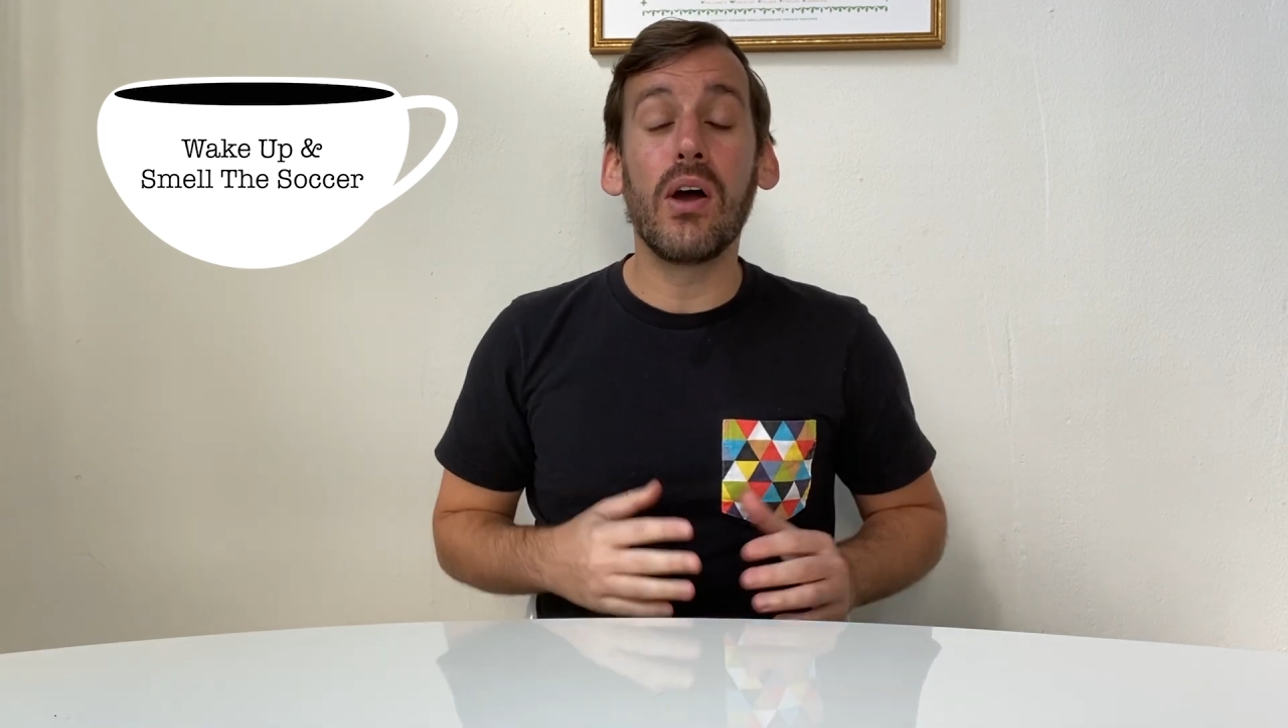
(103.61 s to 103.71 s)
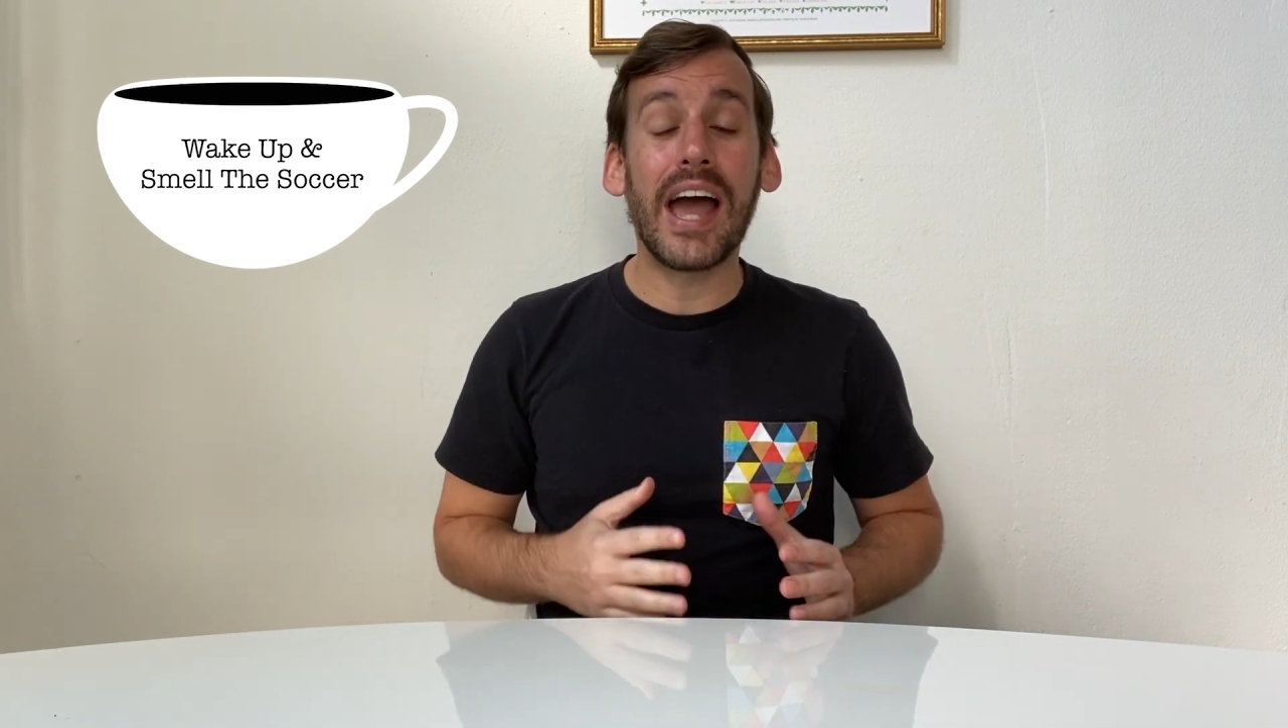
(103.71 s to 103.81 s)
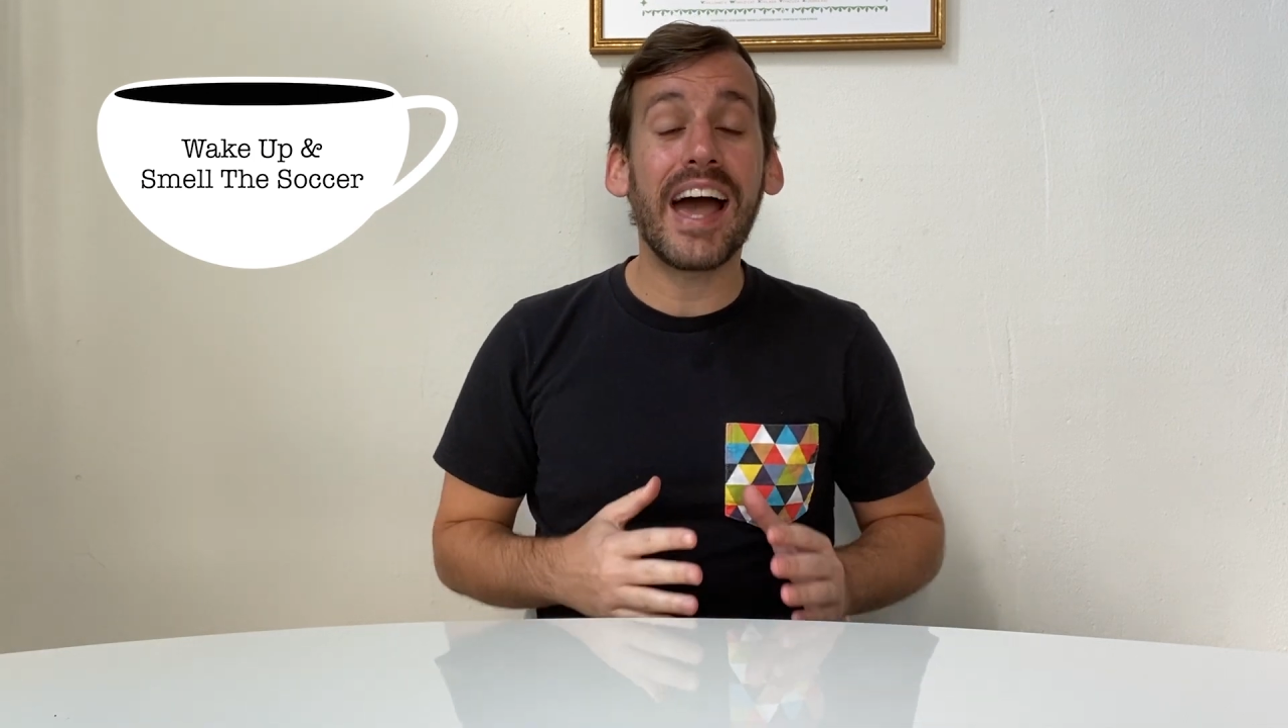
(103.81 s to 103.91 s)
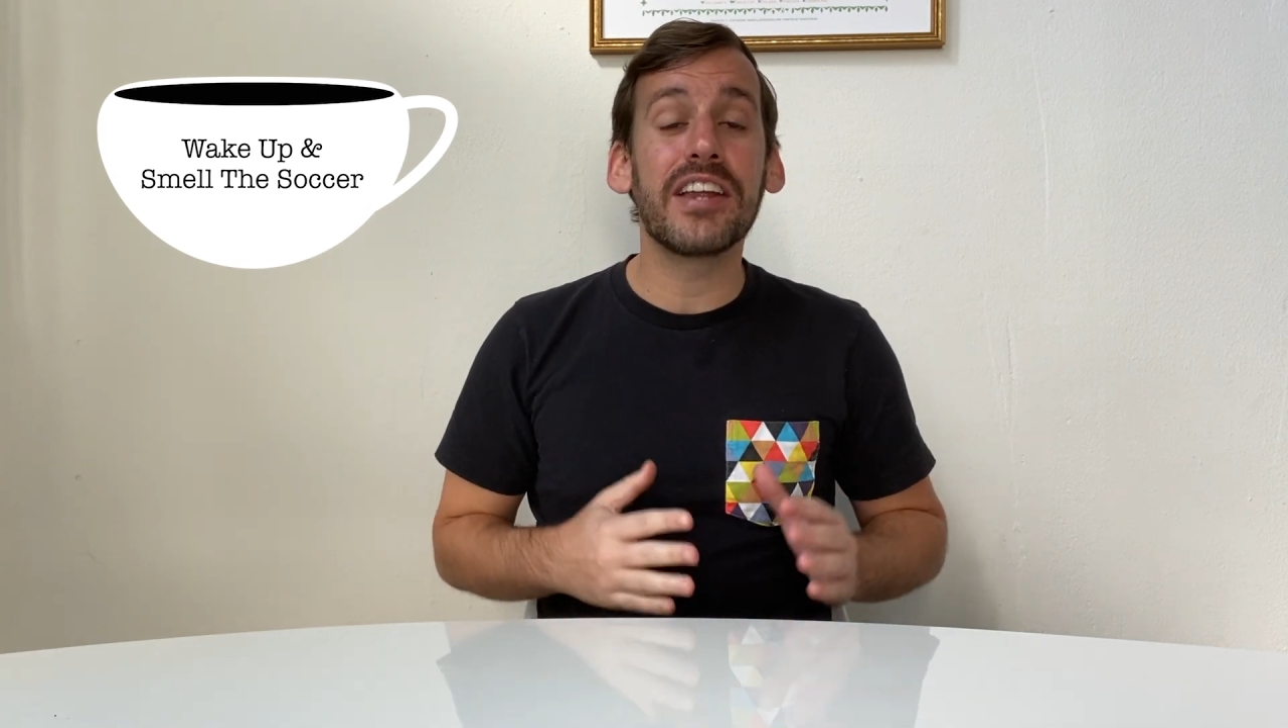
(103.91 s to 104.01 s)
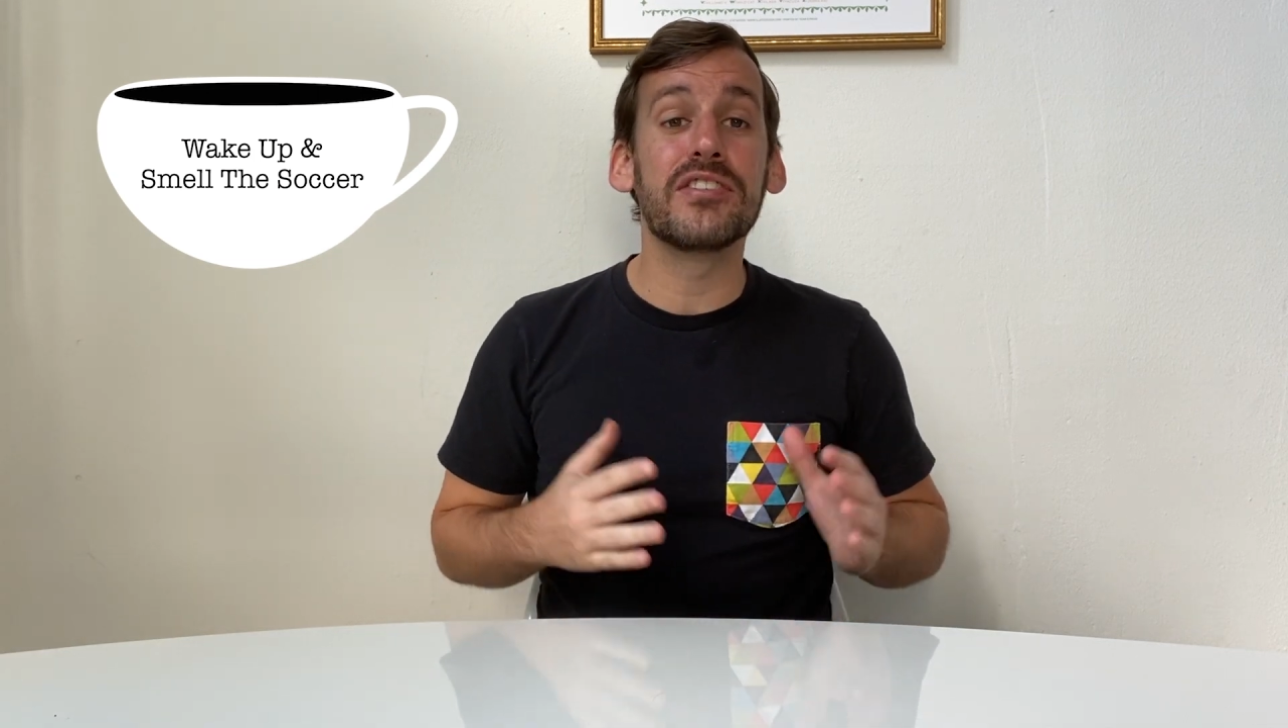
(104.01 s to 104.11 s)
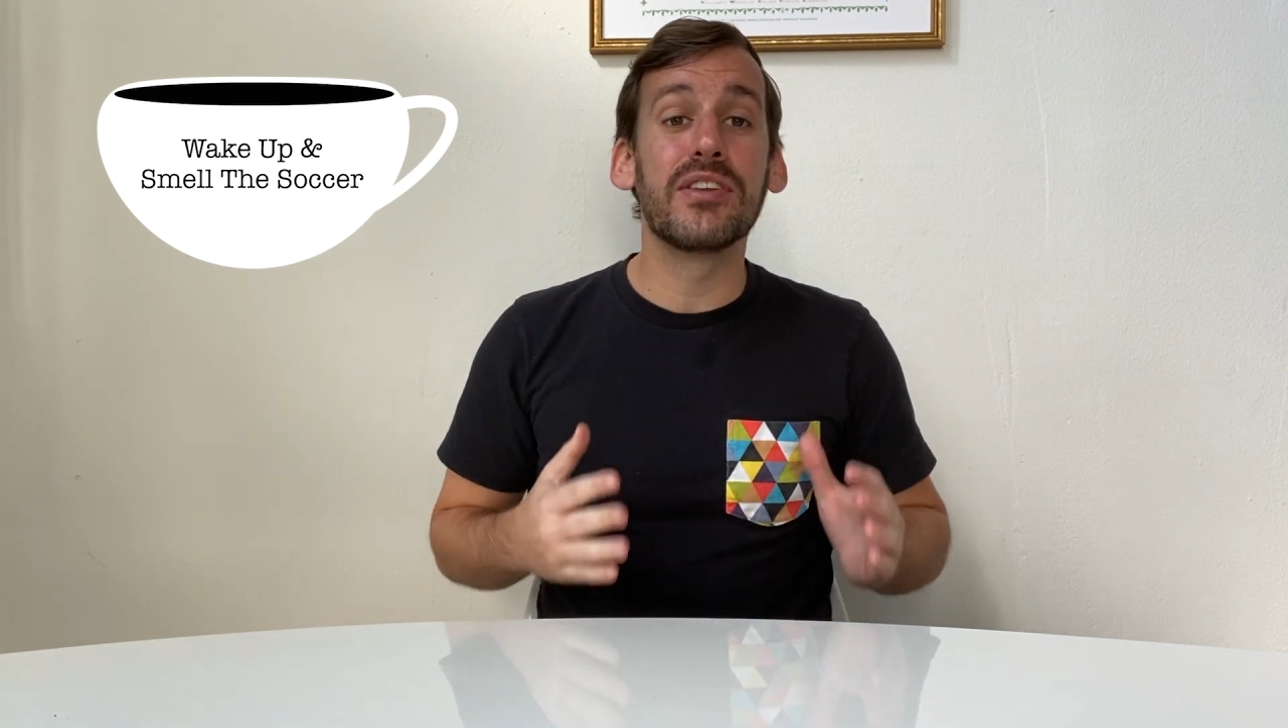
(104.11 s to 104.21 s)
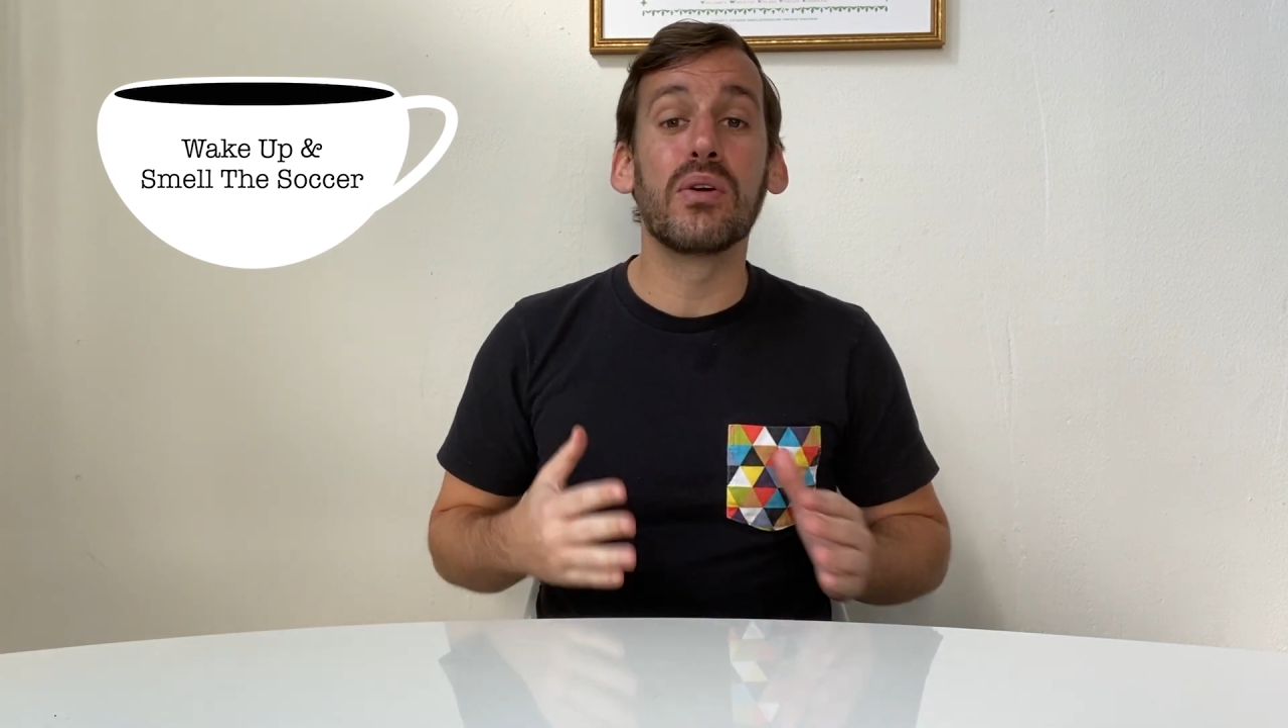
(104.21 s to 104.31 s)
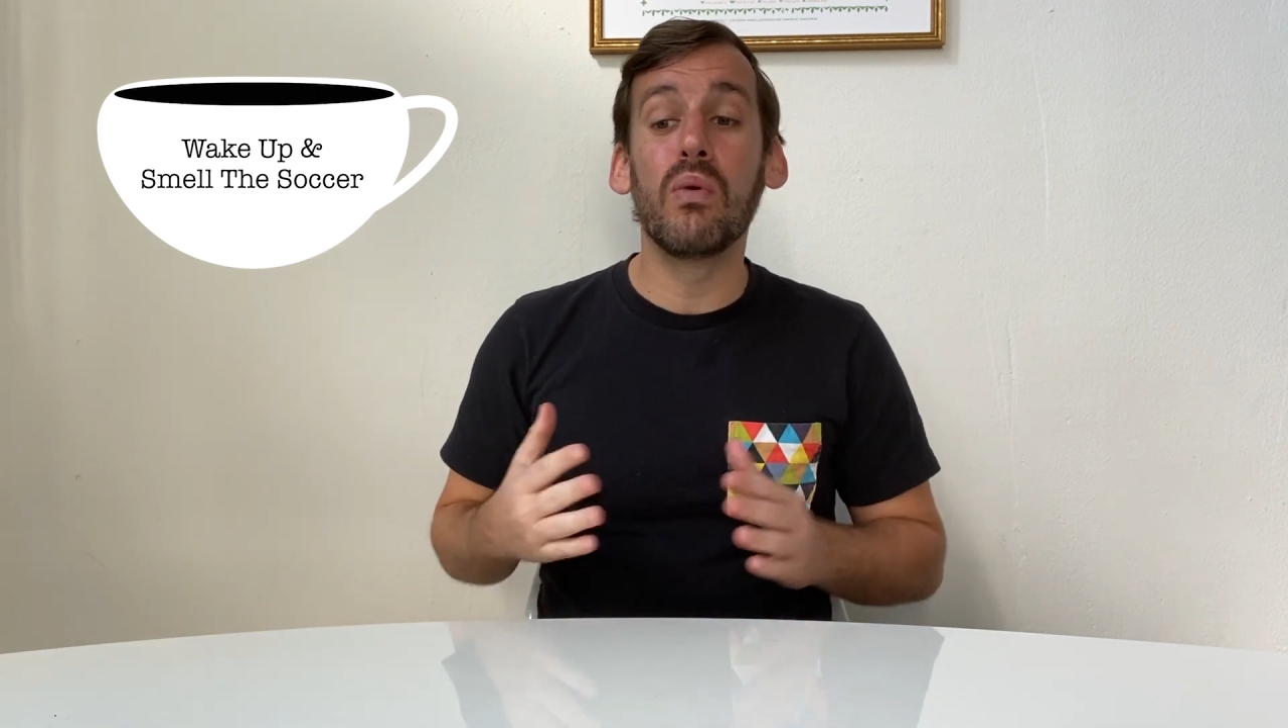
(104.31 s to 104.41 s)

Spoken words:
added to their